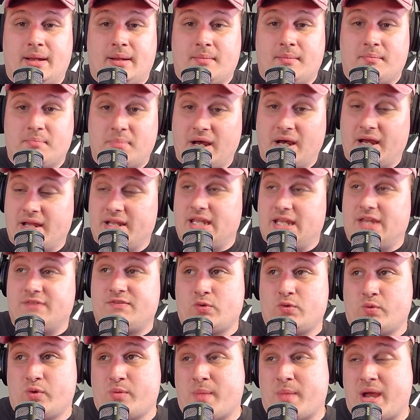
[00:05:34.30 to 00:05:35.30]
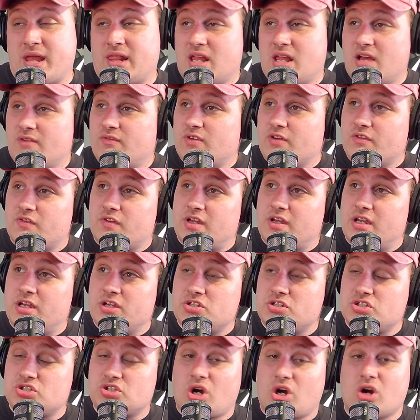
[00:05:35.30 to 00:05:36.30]
But even with my love of
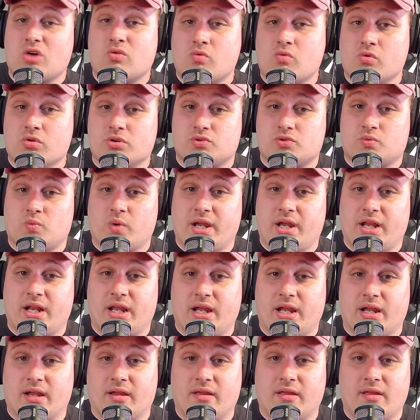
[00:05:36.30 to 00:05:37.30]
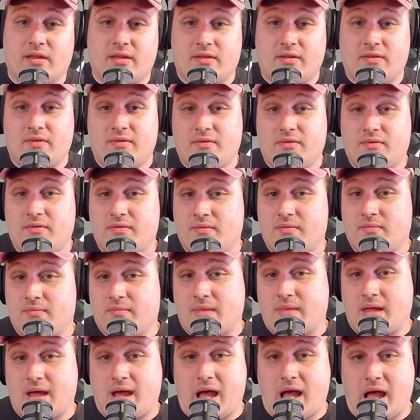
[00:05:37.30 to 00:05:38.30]
Star Wars waning,
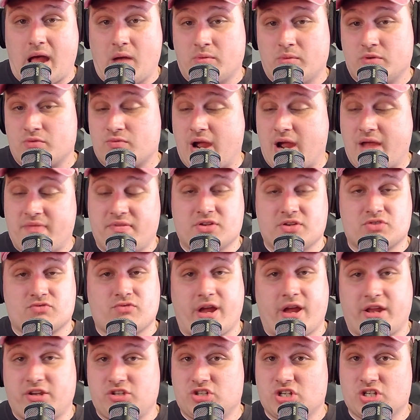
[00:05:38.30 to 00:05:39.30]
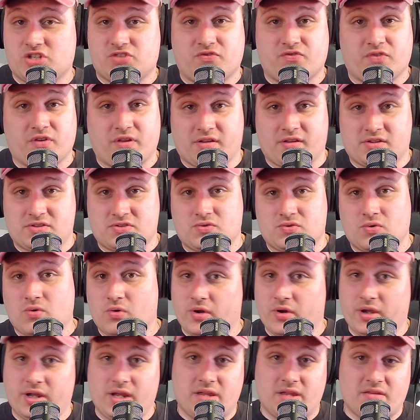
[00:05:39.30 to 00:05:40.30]
I would ride this ride just for the
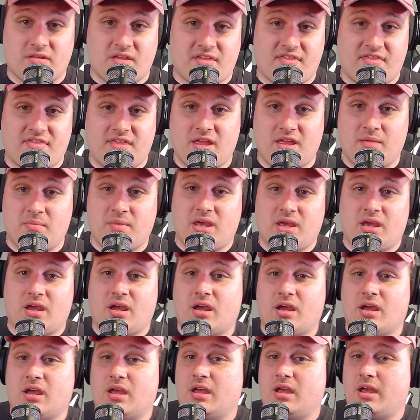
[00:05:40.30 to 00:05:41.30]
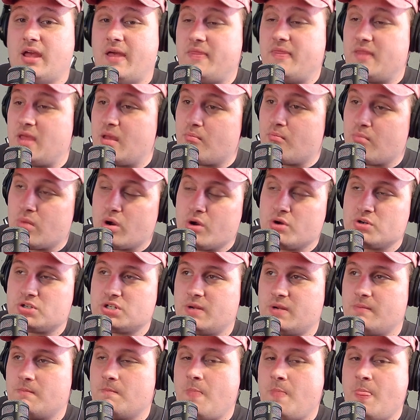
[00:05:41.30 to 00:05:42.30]
story and the theming and the
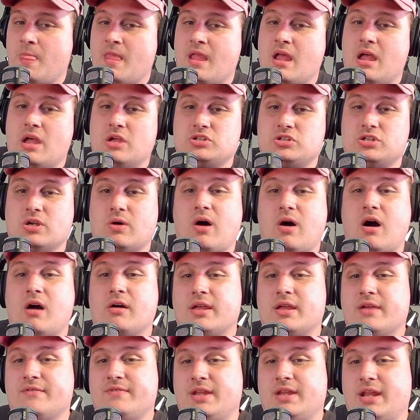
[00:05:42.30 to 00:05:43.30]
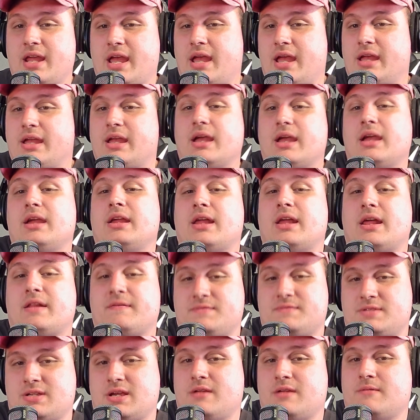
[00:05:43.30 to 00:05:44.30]
immersion. So I'll give it a 8 out
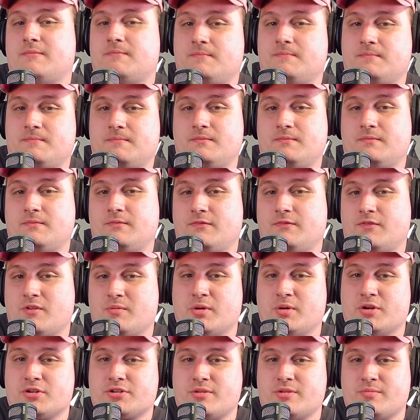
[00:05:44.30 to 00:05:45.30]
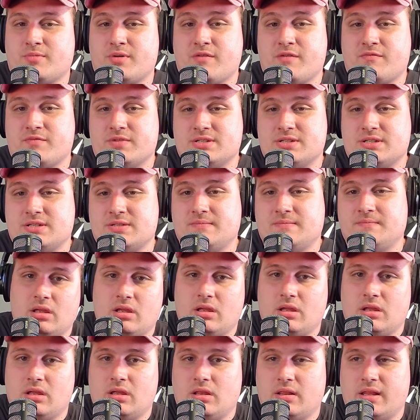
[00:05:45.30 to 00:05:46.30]
of 10 for personal preference.
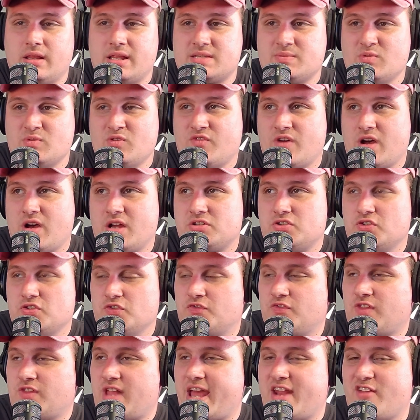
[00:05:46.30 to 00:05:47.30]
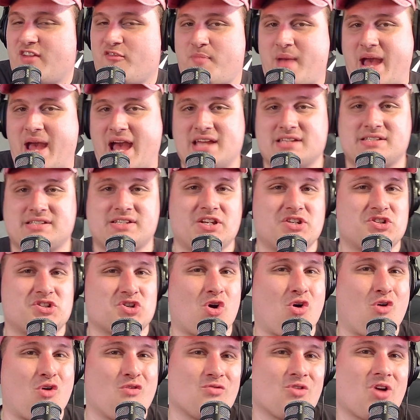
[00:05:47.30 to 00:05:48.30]
Let's move on to Flight of Passage
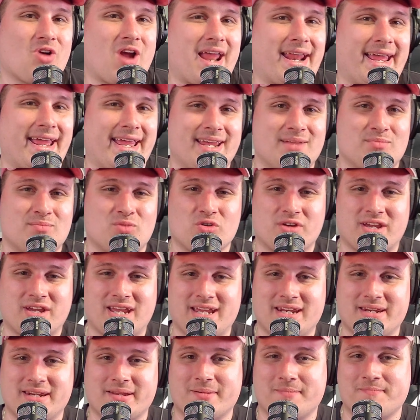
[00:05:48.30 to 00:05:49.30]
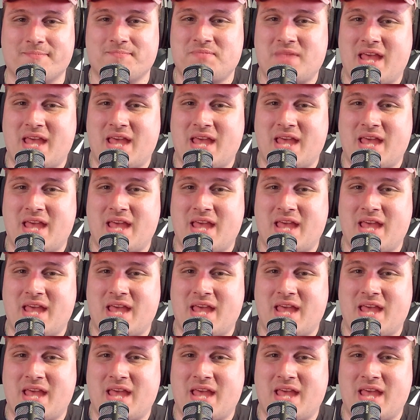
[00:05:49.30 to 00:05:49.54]
over at Animal Kingdom.